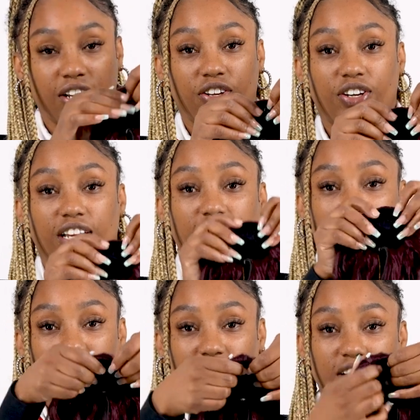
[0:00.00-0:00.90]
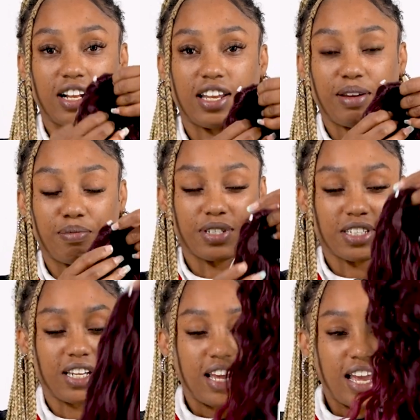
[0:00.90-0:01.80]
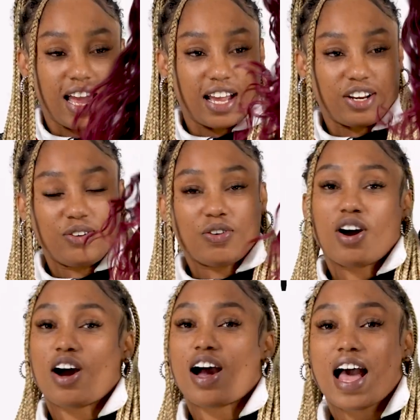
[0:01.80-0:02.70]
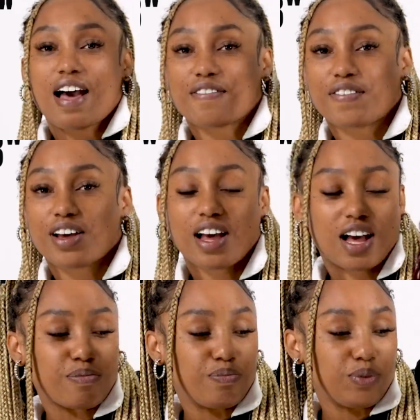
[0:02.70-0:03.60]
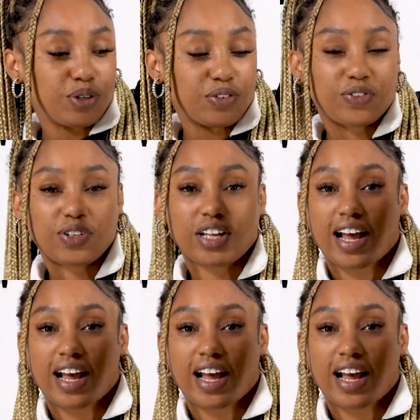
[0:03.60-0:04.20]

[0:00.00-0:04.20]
You're gonna insert your clips and you have a beautiful,